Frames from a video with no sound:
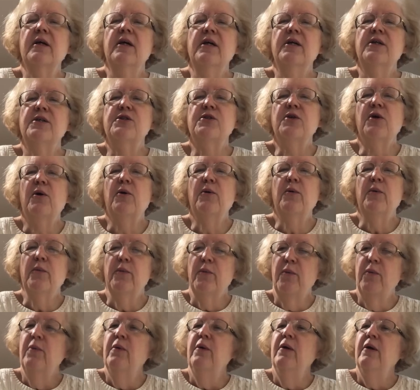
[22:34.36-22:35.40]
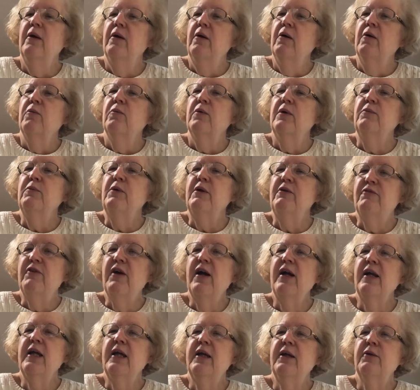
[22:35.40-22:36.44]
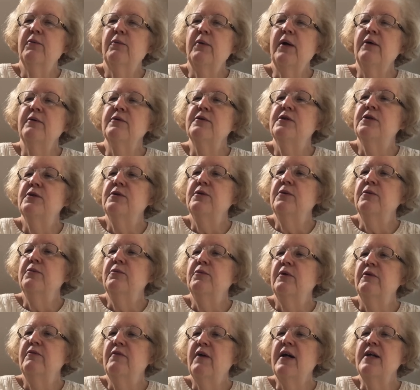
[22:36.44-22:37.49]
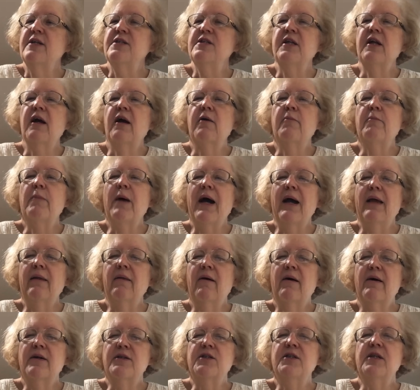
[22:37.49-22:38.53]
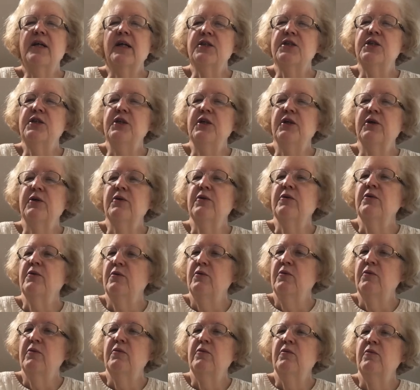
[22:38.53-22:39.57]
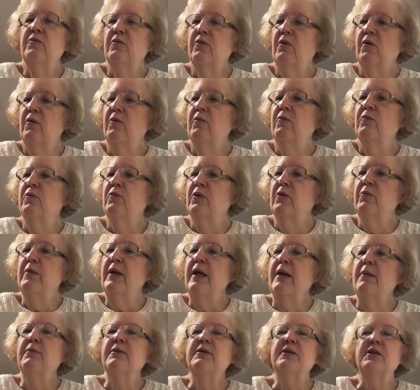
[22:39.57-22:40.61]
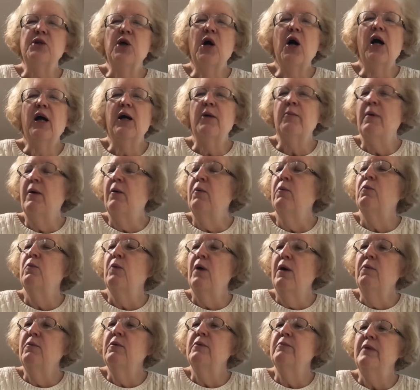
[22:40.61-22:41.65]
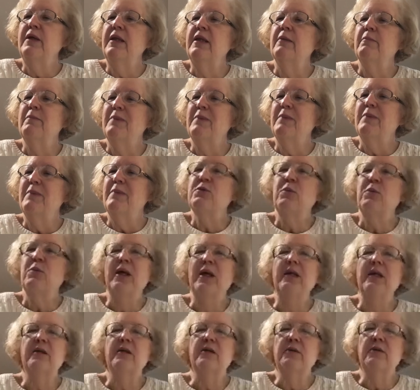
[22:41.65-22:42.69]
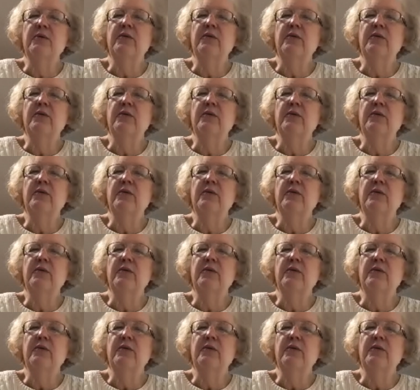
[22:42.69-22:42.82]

So when we finally get around to revising our bylaws next year, we'll be able to talk about what would be the best way to do